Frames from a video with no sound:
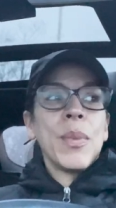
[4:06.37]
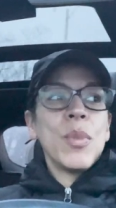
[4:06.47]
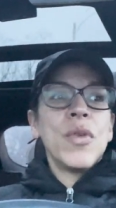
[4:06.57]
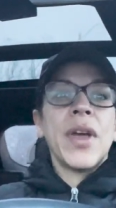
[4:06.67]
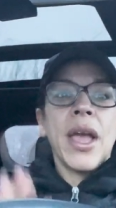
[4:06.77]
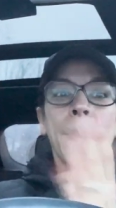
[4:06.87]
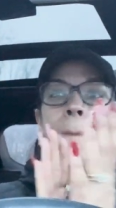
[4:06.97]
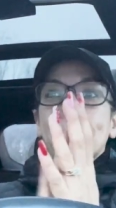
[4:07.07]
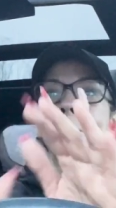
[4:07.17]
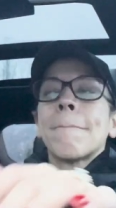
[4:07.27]
Move it.
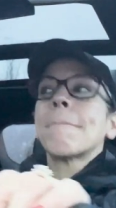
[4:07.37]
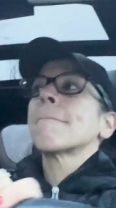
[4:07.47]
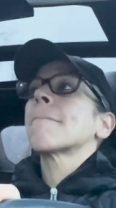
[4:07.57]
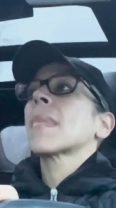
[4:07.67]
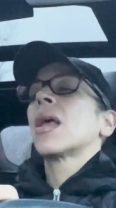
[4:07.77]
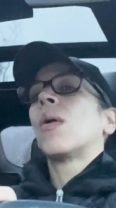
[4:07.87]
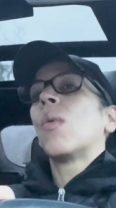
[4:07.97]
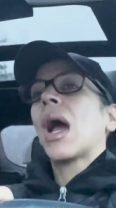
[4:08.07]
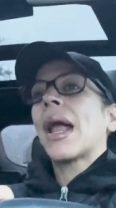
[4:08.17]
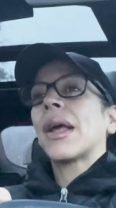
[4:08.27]

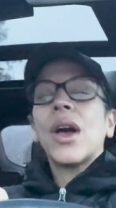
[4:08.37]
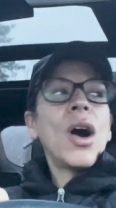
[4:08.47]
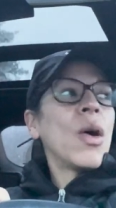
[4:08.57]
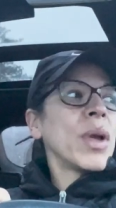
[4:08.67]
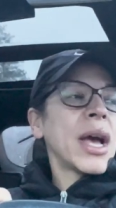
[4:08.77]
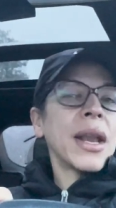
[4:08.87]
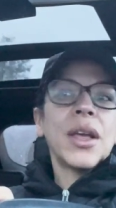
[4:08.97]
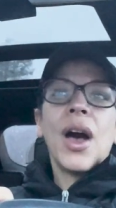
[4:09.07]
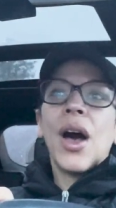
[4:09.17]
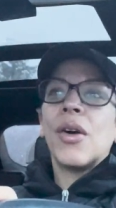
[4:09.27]
We gotta go. We gotta
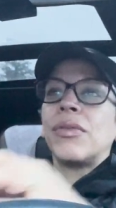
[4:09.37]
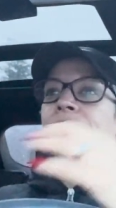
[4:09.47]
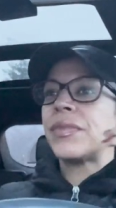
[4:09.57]
go.